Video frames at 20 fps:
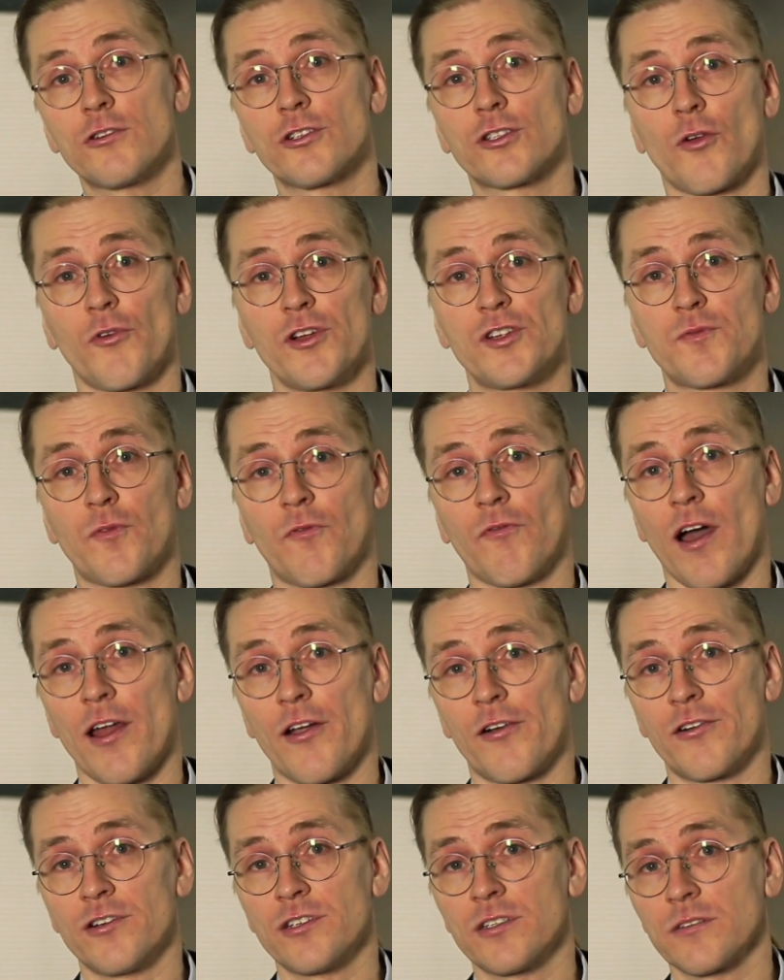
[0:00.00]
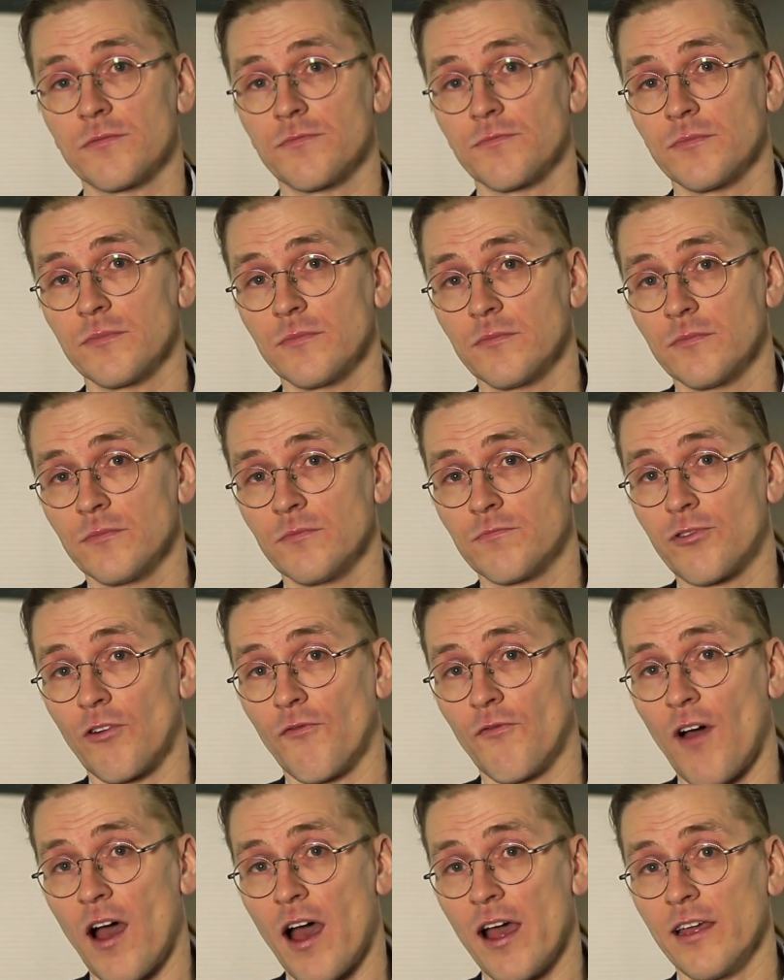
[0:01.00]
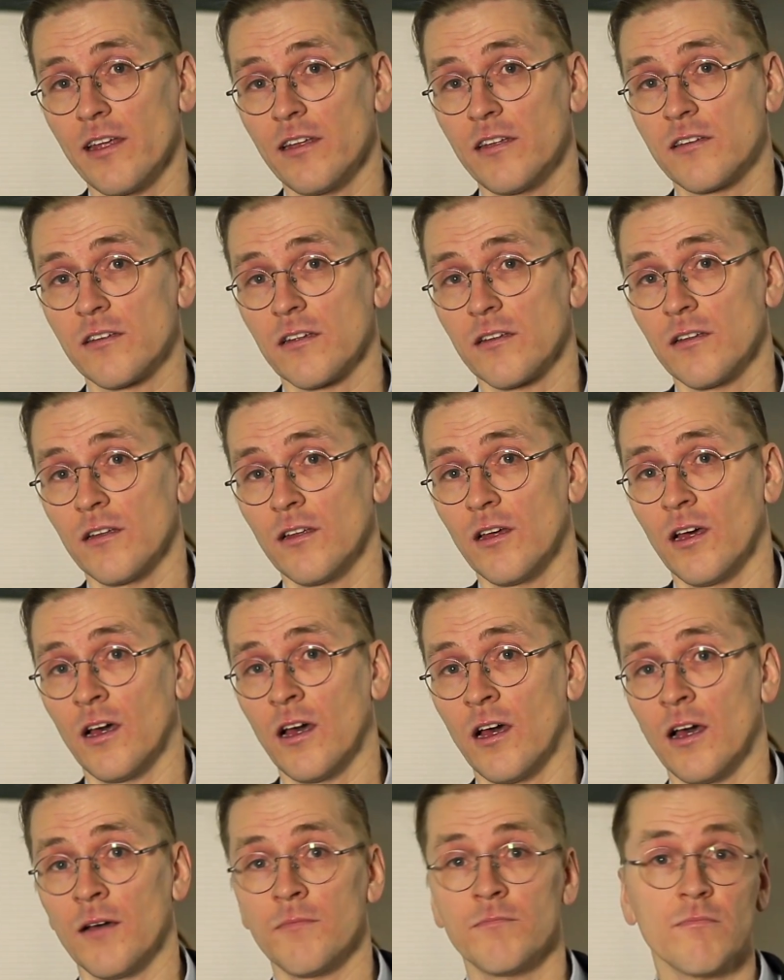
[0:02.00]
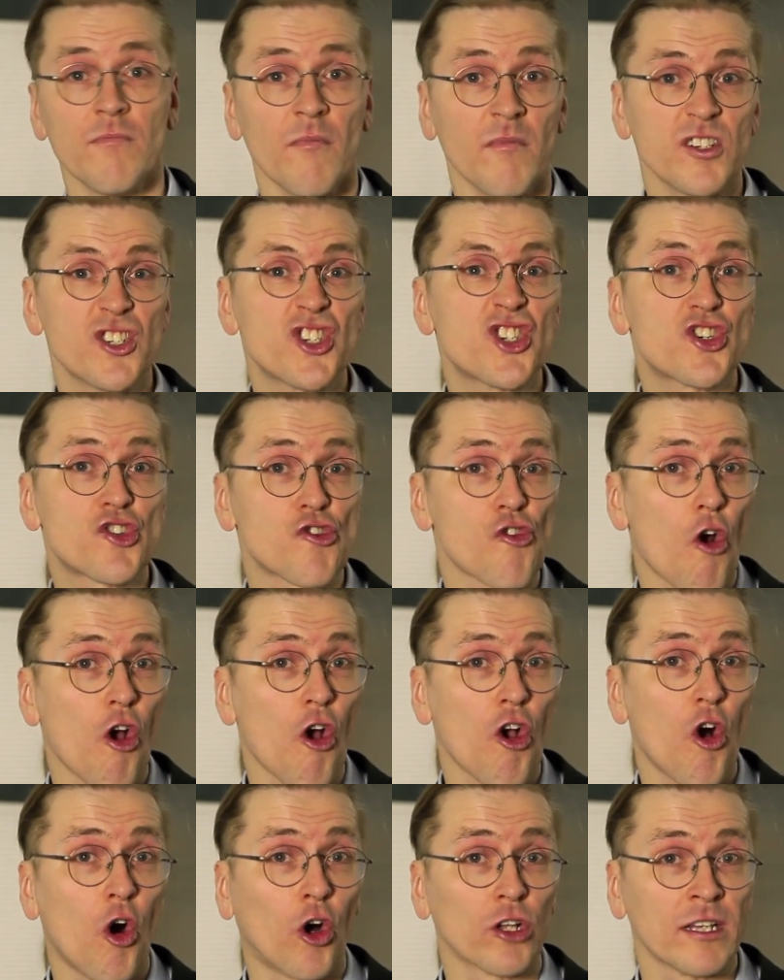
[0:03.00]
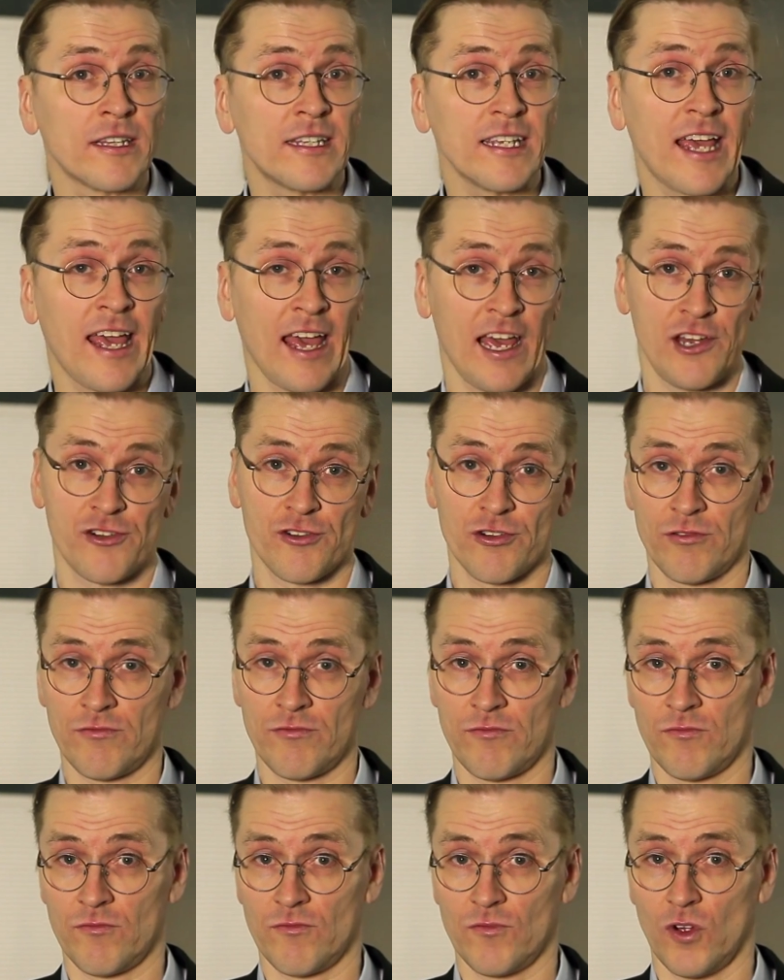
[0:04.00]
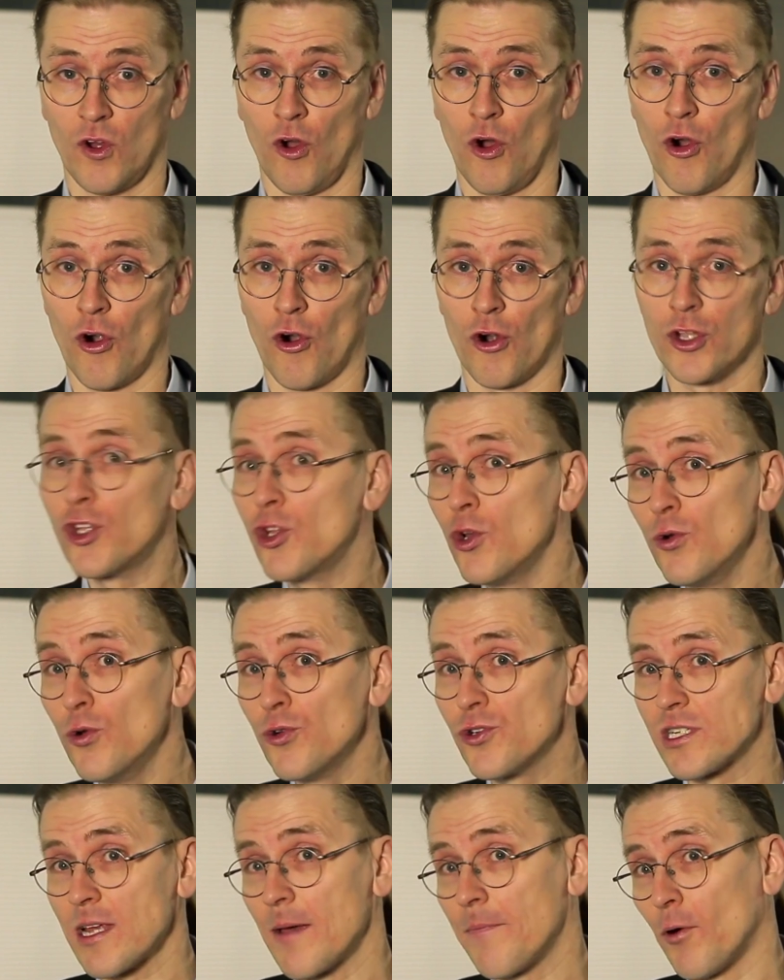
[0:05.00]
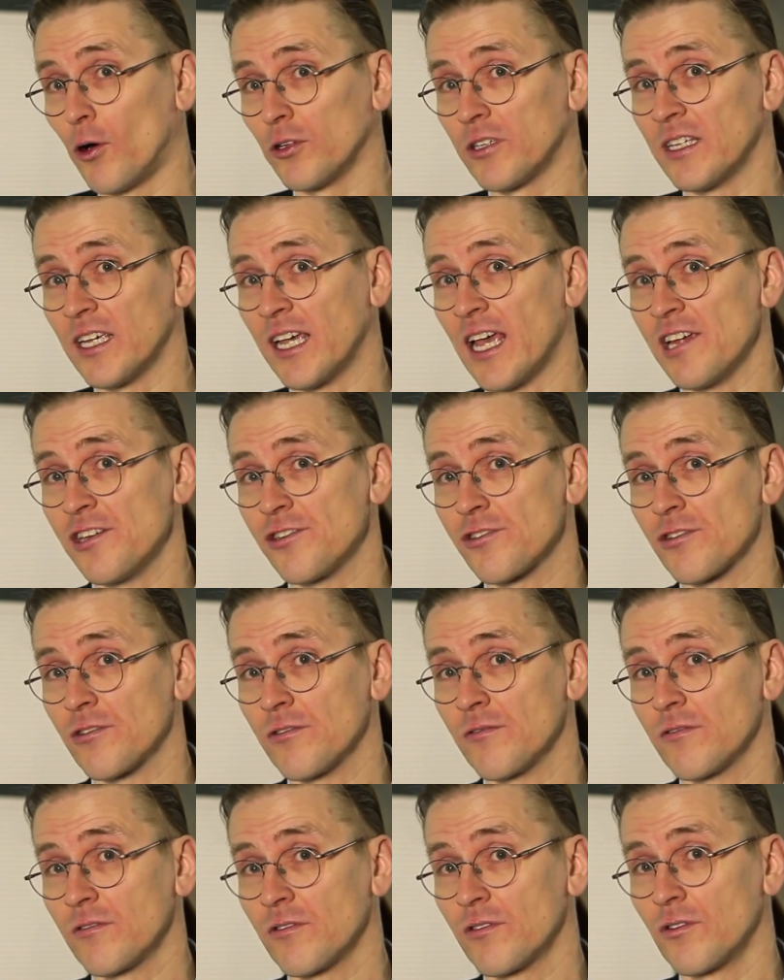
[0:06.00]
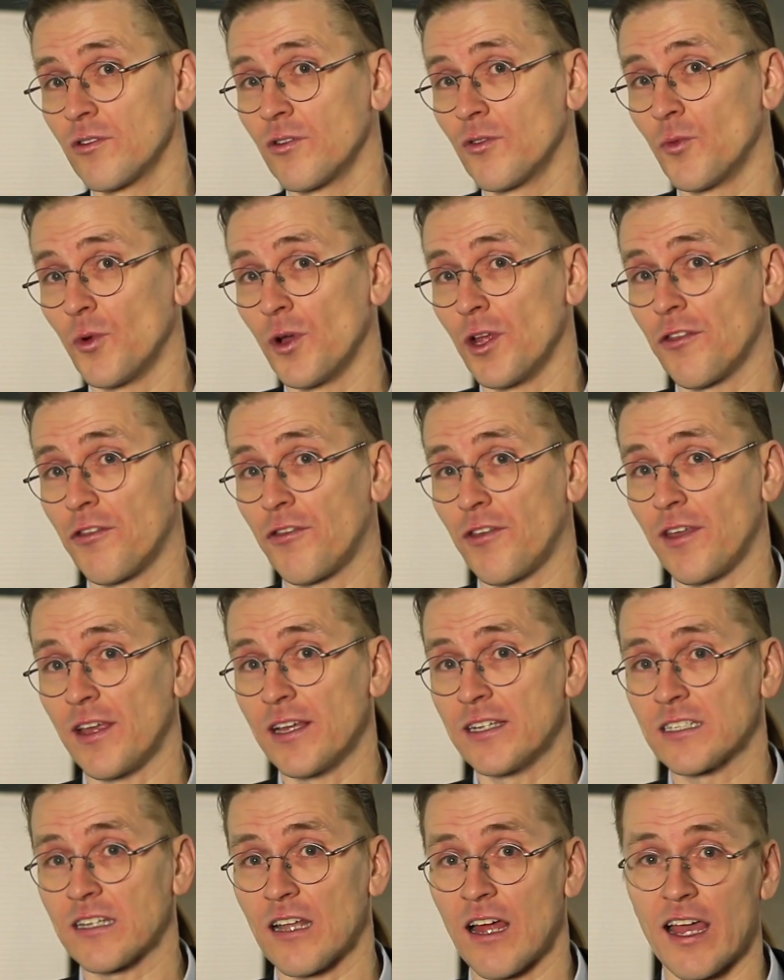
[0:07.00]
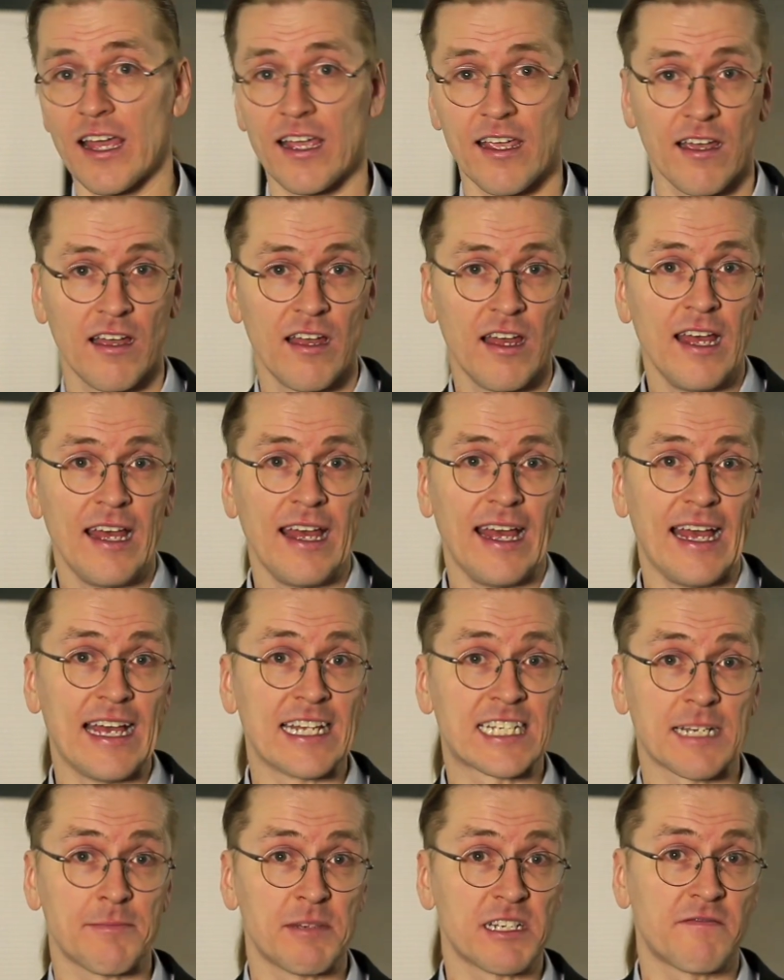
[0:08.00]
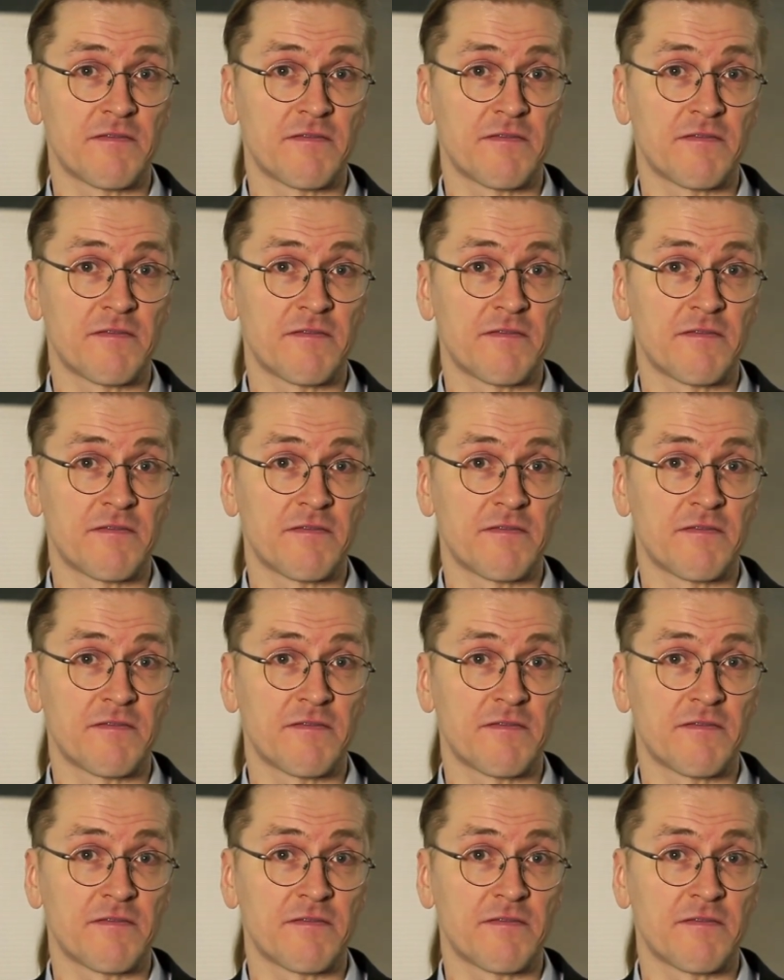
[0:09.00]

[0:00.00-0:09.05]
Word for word: storage providers provide um, strong authentication or two-step authentication with things like SMS